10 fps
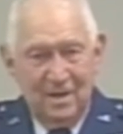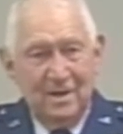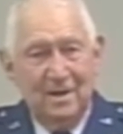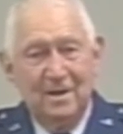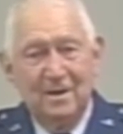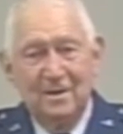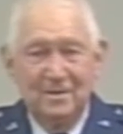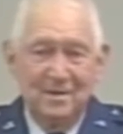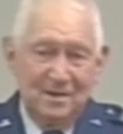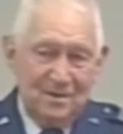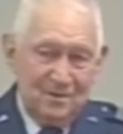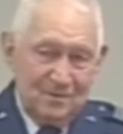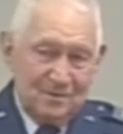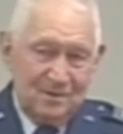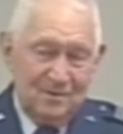And uh, then they told
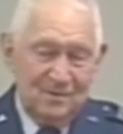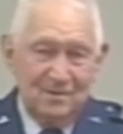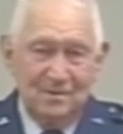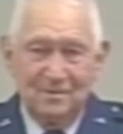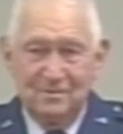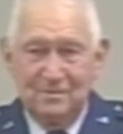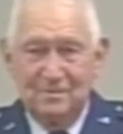us to go into the